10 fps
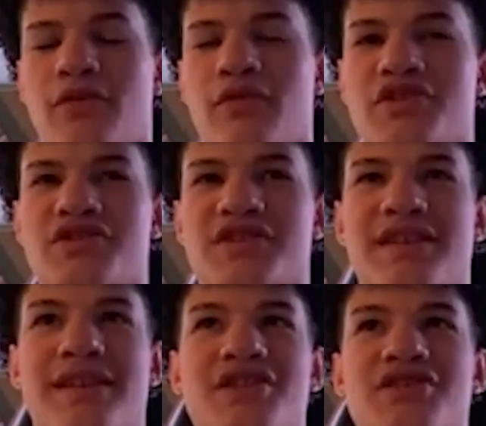
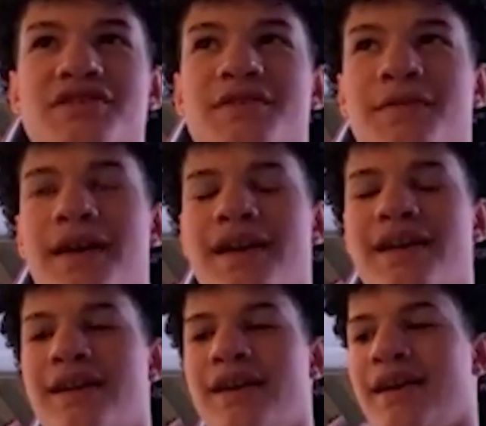Richardson Hitchens
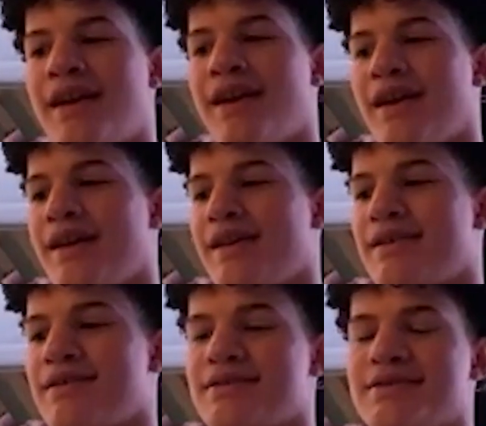fight
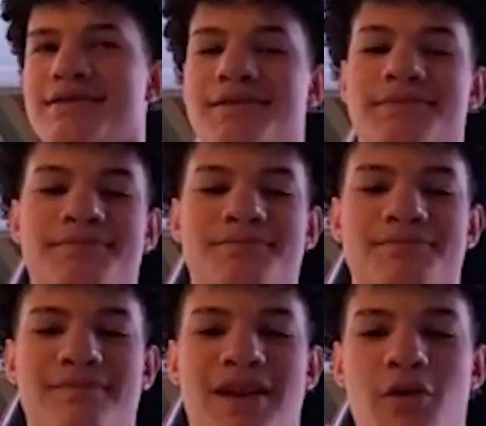is,
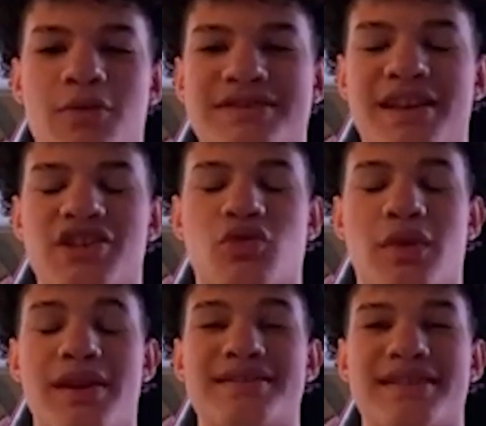I would say, the
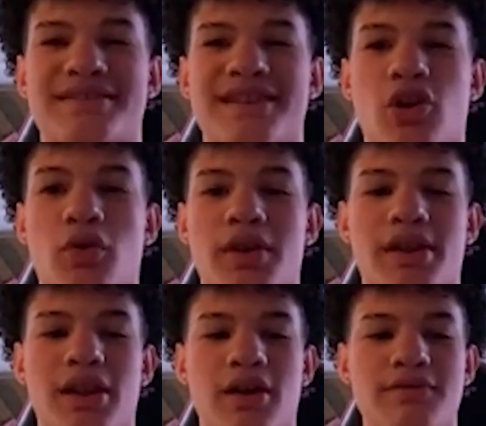2016 Golden
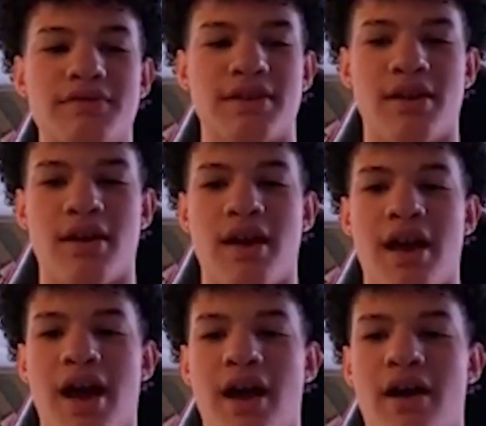Gloves.
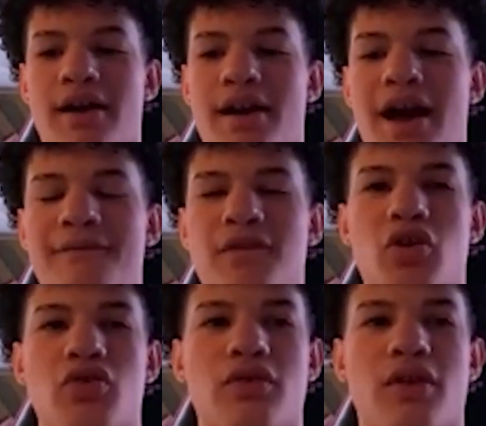I
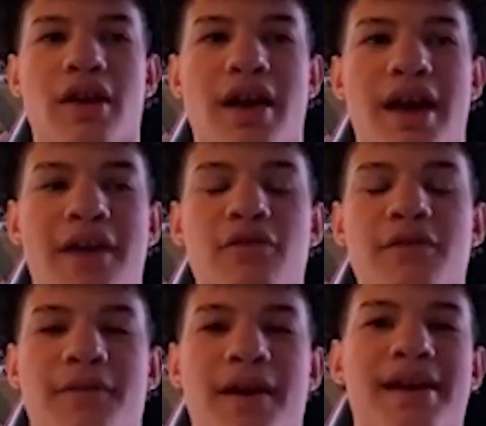felt
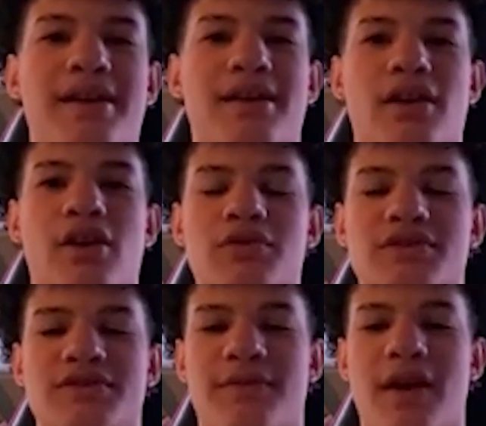every fight, it
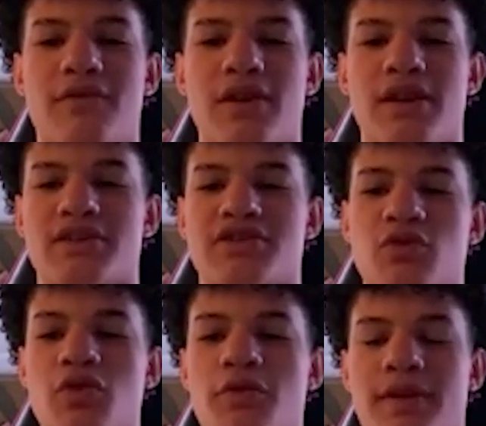was very
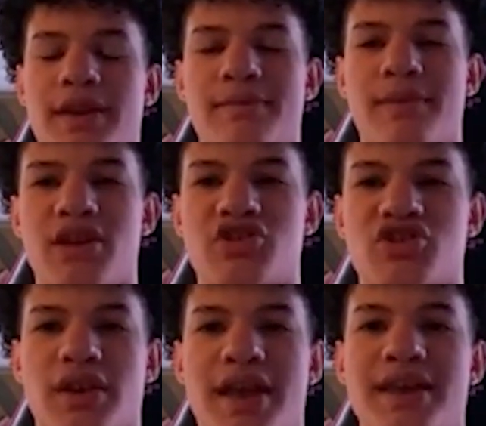smooth. He made
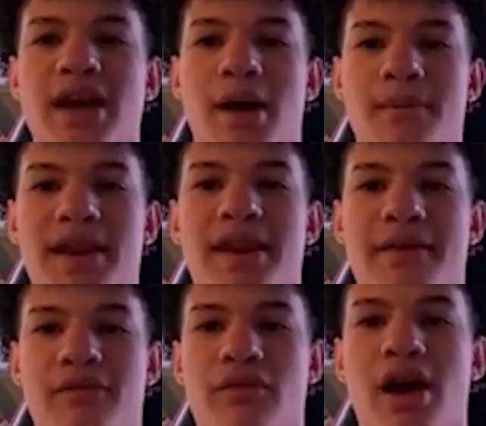sure that he dominated
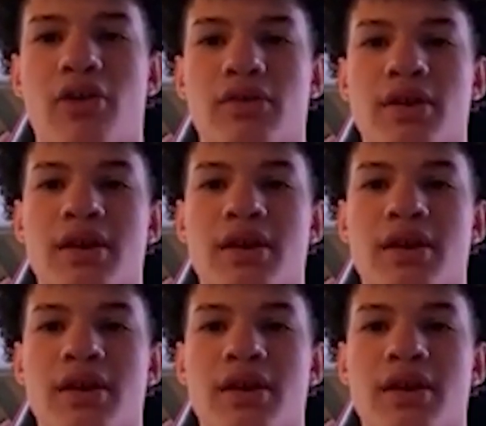every round.